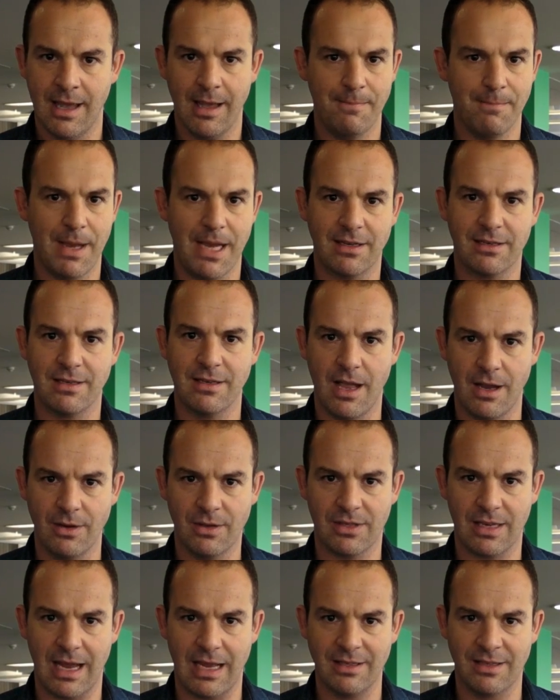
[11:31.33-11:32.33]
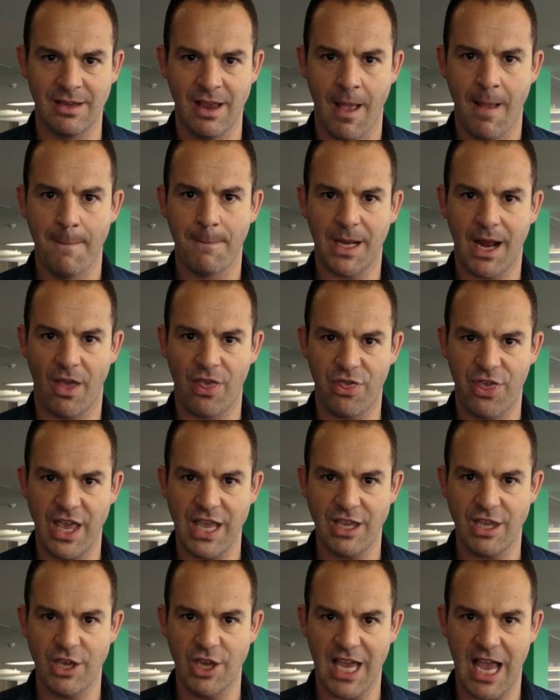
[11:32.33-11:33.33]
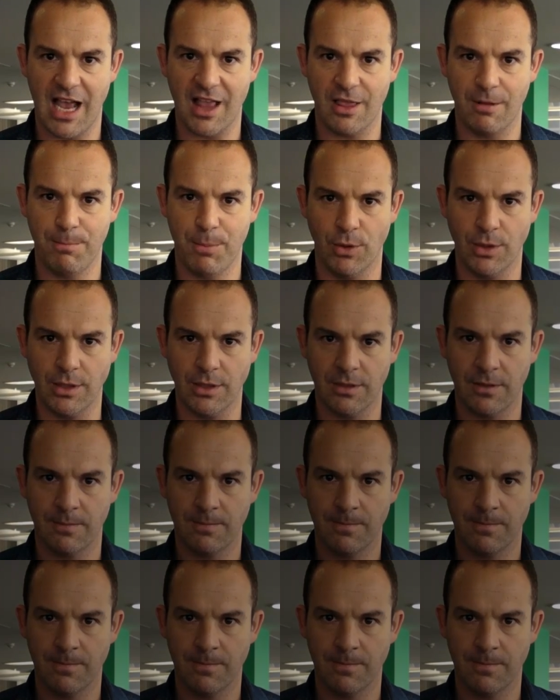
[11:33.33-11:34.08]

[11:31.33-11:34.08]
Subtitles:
It makes no sense, but I think you get the point.